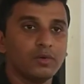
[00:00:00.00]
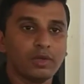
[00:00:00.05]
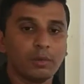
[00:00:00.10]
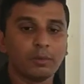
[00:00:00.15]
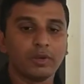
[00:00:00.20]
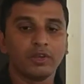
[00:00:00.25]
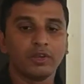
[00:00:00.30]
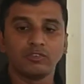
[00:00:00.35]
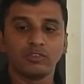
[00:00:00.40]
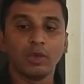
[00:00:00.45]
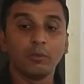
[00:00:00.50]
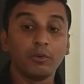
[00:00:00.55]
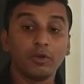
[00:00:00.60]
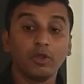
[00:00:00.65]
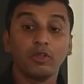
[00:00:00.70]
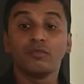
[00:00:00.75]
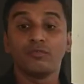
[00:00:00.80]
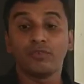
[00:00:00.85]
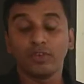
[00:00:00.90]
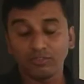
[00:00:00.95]
Just embryo,
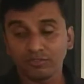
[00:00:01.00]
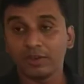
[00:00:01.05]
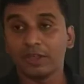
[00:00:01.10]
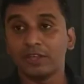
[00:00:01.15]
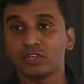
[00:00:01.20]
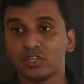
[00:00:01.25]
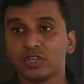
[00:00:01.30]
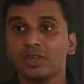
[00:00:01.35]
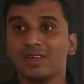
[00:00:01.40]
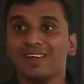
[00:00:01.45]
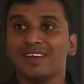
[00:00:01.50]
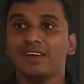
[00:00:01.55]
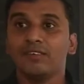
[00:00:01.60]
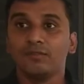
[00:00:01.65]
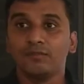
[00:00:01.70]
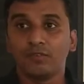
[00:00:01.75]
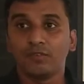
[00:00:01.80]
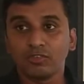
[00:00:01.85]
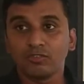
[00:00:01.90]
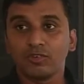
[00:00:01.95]
the first stage
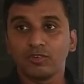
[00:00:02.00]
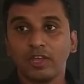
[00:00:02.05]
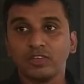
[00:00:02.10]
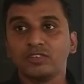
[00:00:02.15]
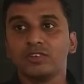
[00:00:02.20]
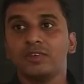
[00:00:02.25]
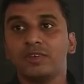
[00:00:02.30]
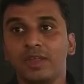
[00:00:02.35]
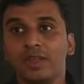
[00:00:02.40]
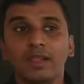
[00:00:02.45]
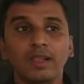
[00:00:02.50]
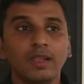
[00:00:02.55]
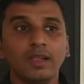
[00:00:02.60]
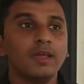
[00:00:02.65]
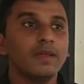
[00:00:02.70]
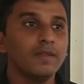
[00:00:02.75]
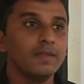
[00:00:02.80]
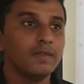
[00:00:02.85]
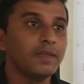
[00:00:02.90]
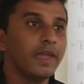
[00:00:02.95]
till
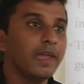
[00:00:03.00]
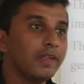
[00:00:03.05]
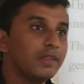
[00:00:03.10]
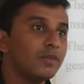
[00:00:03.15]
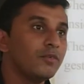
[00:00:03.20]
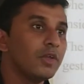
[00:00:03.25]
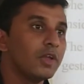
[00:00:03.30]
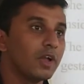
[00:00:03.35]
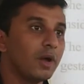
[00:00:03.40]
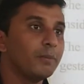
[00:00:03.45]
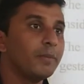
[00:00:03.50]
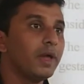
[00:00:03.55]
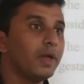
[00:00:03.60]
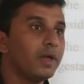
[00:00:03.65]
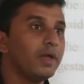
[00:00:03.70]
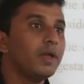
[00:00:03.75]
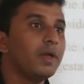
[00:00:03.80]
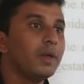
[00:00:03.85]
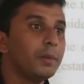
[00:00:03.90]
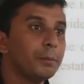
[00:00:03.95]
the 8th week of the
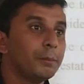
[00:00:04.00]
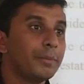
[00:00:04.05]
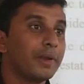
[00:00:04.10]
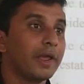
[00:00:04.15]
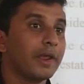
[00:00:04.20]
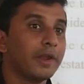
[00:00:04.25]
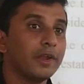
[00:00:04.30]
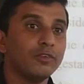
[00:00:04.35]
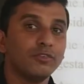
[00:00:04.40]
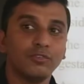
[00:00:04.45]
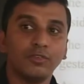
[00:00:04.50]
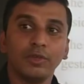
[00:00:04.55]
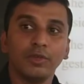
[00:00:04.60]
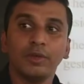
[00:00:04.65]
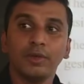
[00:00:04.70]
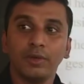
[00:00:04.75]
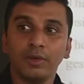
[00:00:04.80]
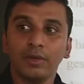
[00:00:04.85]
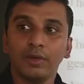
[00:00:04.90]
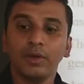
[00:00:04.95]
pregnancy.
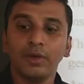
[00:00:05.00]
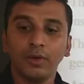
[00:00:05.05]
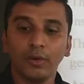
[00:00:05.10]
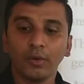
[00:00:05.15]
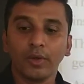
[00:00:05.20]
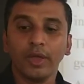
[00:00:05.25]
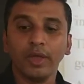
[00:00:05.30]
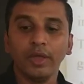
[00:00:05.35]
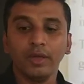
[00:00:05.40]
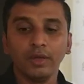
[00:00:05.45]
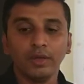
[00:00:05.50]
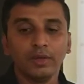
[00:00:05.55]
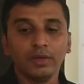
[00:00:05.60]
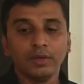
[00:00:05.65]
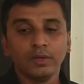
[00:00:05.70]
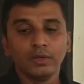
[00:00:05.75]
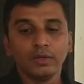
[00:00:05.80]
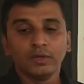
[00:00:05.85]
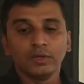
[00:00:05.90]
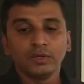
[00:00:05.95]
Okay,
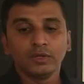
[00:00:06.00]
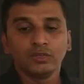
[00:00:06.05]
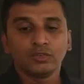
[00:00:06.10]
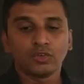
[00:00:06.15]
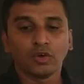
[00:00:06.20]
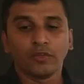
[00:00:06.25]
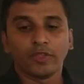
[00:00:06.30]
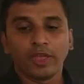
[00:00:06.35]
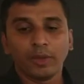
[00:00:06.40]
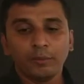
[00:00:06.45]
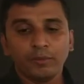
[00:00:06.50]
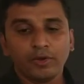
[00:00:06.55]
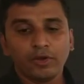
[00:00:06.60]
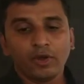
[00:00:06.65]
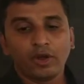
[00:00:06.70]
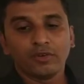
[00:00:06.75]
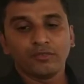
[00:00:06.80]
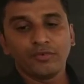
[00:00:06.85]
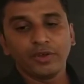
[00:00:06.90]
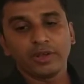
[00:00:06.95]
so the
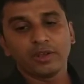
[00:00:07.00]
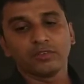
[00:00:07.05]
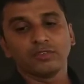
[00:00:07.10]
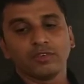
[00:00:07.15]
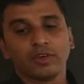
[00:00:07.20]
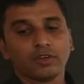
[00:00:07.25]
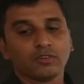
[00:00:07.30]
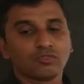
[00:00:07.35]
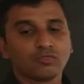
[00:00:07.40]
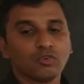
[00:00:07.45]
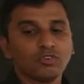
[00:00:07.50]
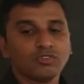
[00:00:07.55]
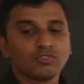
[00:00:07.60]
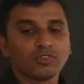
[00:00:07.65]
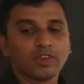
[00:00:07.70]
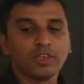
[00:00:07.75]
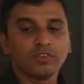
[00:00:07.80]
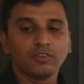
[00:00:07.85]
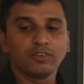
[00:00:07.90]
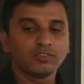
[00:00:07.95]
embryo and fetus are two
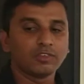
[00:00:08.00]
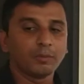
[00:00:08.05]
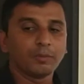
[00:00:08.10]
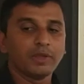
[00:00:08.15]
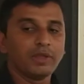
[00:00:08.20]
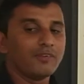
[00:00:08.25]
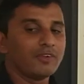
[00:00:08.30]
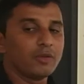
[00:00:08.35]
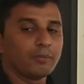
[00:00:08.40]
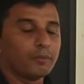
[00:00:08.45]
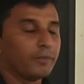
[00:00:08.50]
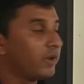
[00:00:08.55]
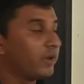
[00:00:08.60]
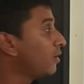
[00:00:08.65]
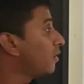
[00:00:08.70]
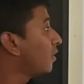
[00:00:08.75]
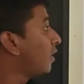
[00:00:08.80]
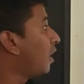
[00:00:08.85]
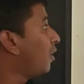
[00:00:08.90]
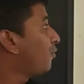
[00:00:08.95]
stages of the
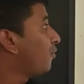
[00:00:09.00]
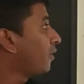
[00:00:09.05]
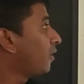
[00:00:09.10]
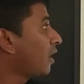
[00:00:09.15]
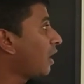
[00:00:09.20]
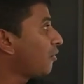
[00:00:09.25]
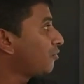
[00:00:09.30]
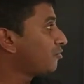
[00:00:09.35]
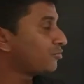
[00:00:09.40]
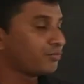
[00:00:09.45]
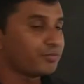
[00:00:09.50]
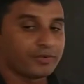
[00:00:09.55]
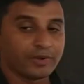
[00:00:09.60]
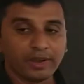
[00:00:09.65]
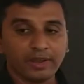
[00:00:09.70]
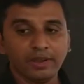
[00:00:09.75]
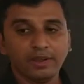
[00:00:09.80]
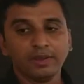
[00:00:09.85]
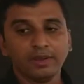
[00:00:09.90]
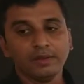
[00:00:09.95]
development of an
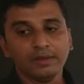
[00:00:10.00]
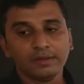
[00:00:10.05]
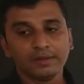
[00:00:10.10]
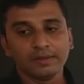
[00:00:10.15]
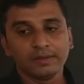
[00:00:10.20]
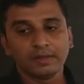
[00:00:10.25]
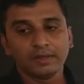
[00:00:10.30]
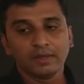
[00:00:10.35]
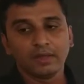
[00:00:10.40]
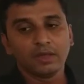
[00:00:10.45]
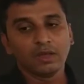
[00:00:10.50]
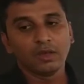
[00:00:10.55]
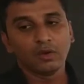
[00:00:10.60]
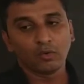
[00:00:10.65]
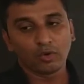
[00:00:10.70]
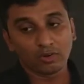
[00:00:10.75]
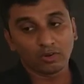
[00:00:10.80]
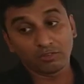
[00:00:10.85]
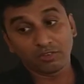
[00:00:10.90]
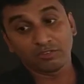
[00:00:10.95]
offspring
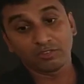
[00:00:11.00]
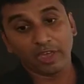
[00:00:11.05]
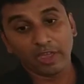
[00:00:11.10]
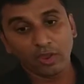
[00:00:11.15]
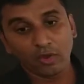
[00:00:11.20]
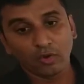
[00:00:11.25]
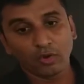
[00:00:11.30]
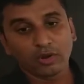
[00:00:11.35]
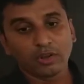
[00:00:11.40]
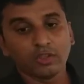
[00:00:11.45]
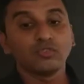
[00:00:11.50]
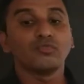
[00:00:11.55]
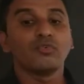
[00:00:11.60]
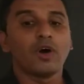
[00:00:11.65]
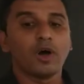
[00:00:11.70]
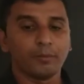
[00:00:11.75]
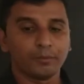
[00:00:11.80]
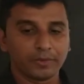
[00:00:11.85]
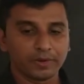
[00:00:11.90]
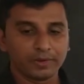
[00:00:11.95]
once the zygote is
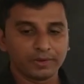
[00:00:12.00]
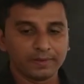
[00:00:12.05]
formed.